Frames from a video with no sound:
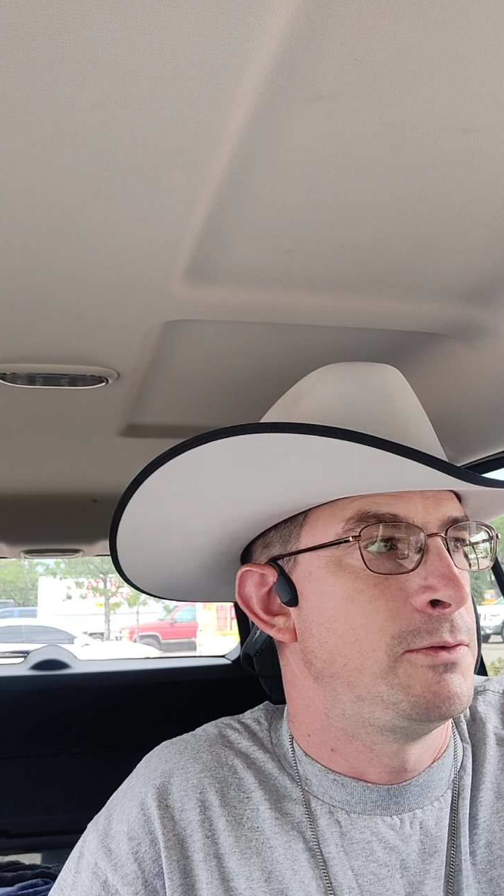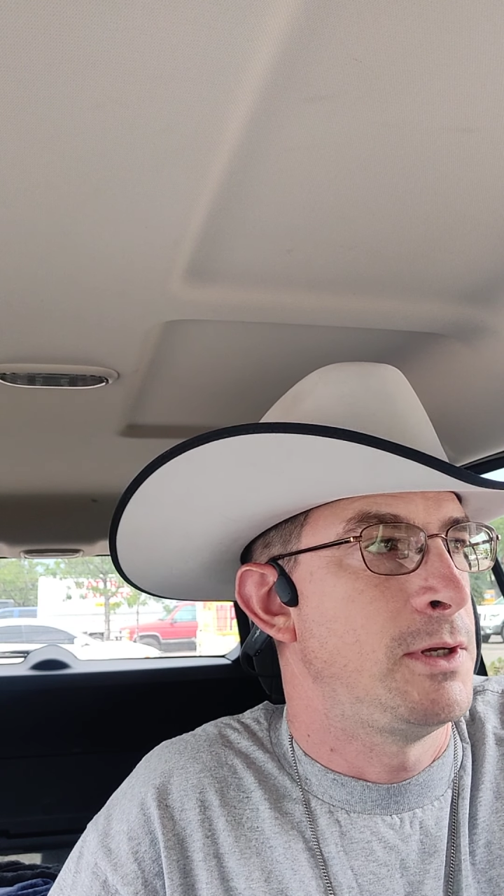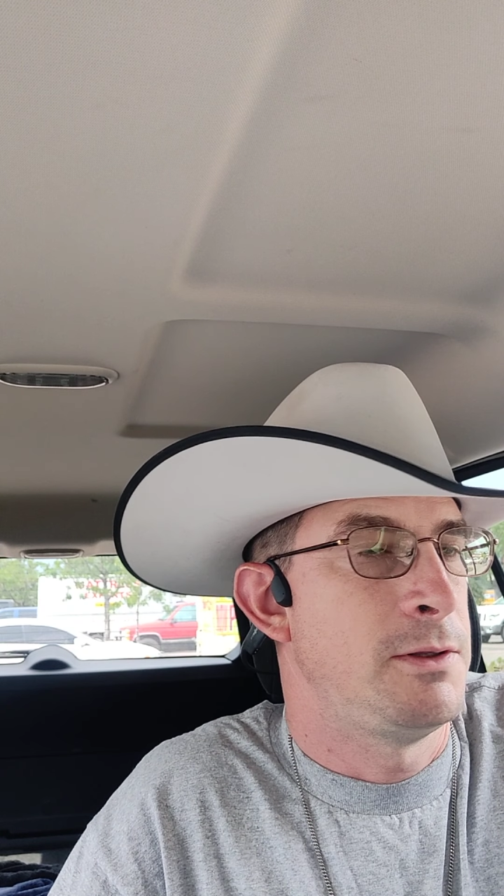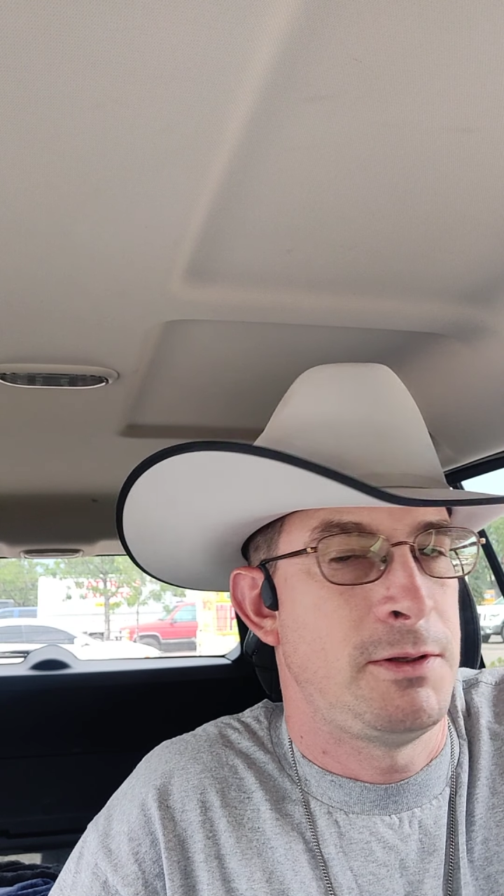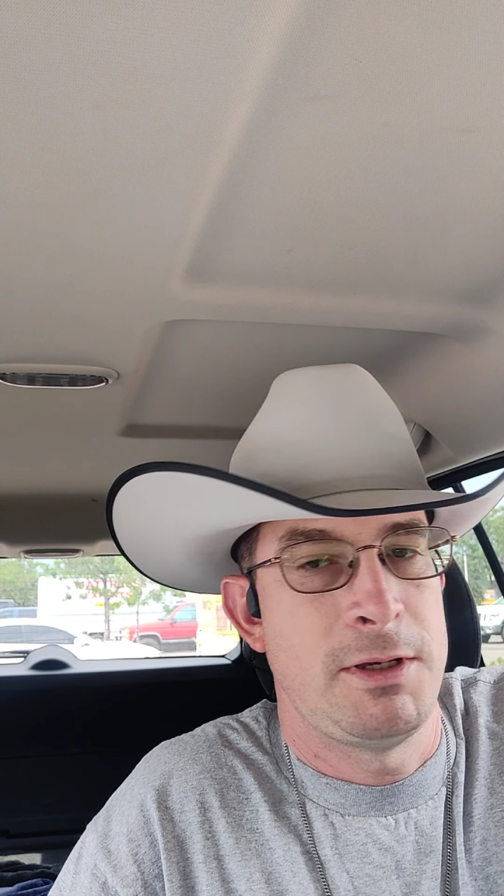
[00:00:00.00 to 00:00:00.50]

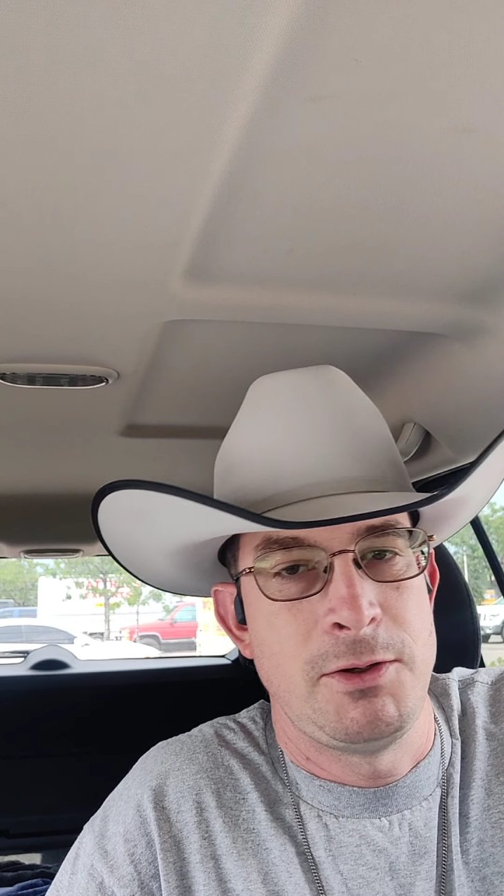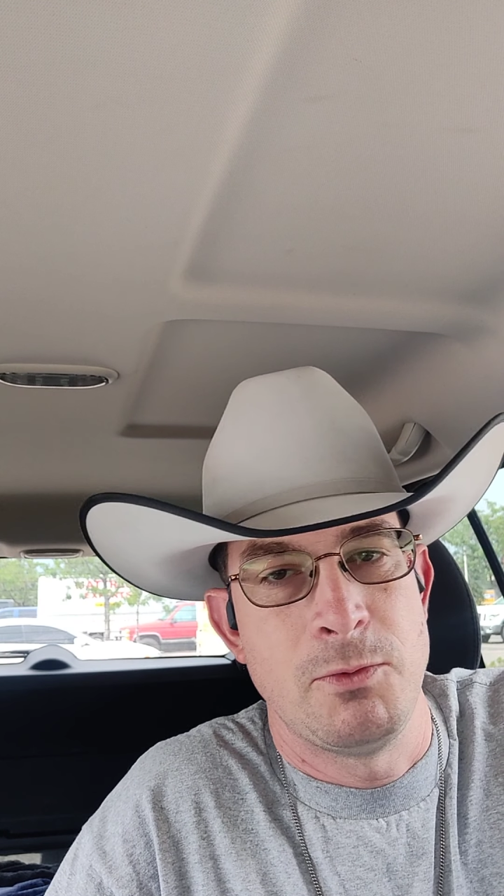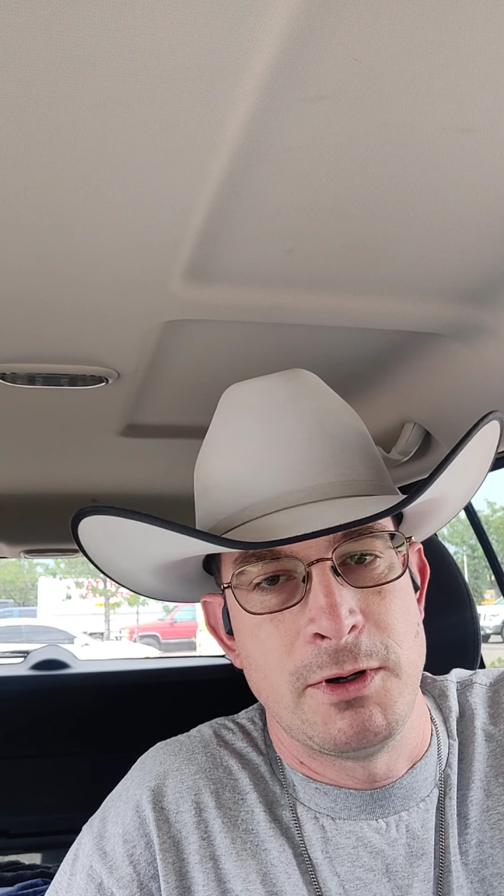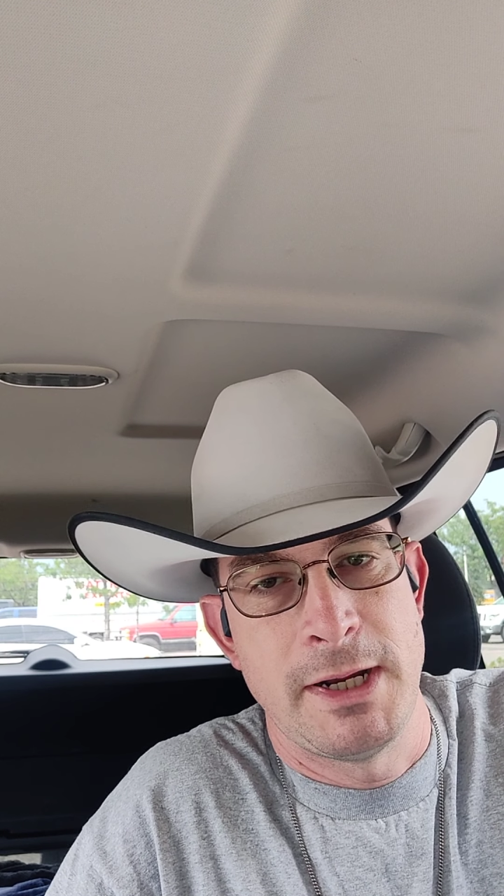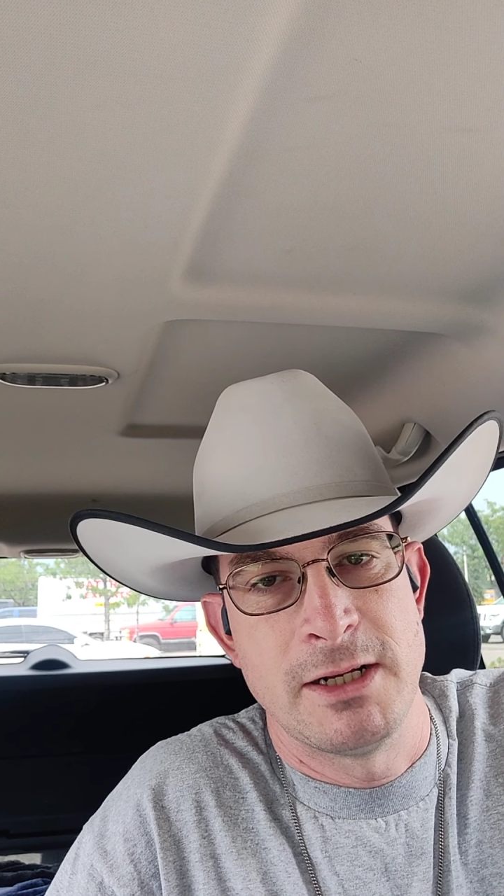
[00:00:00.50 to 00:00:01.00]
that that
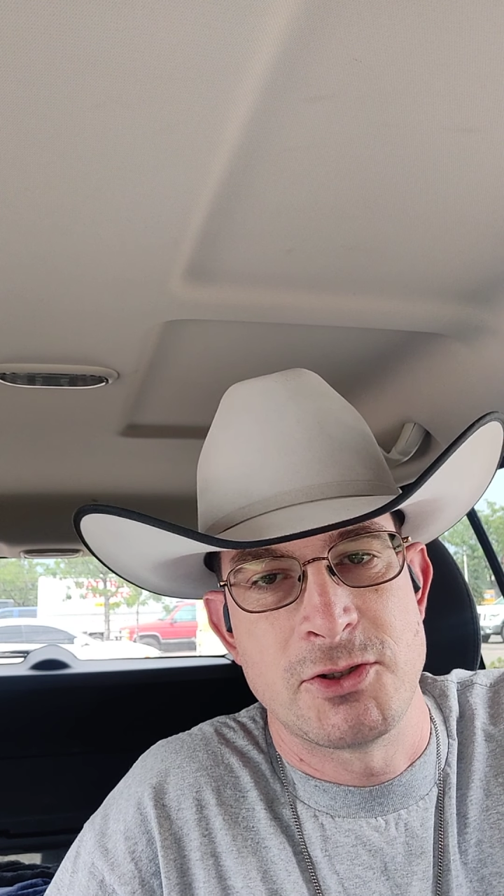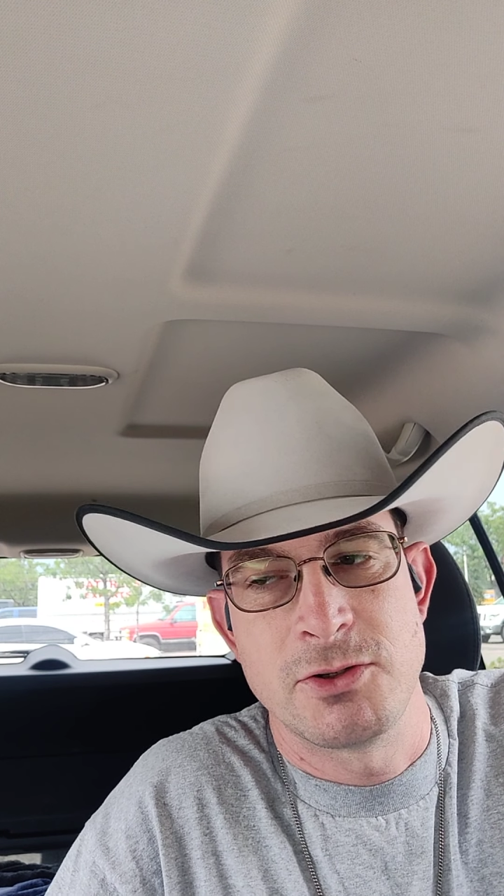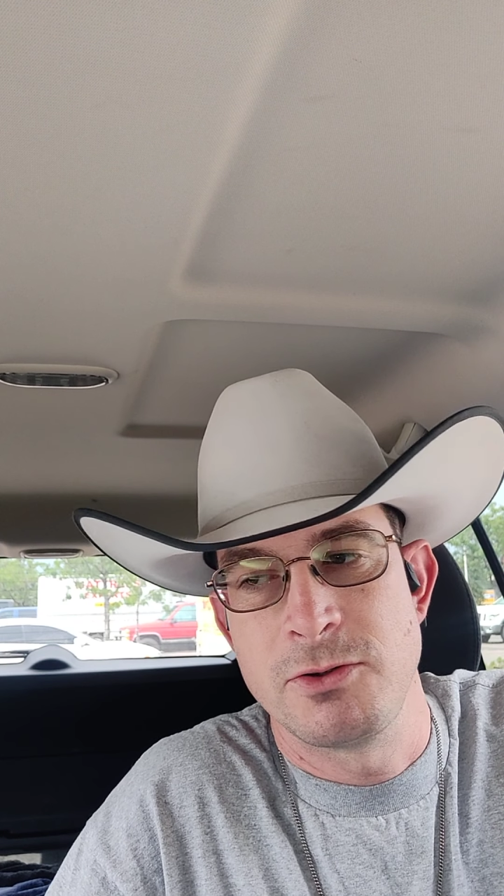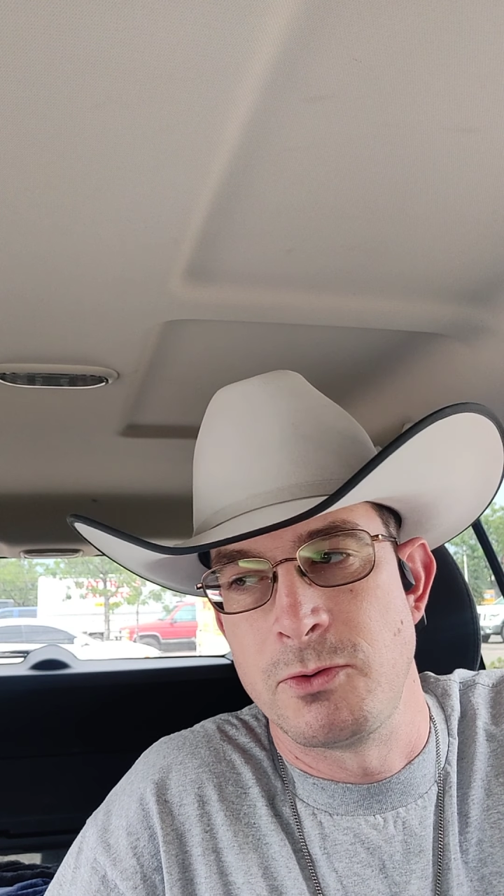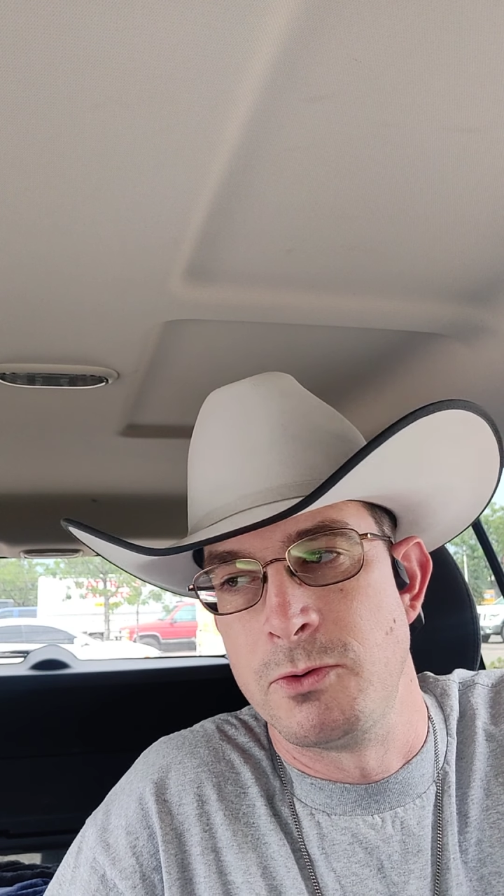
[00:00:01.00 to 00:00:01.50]
you want answered,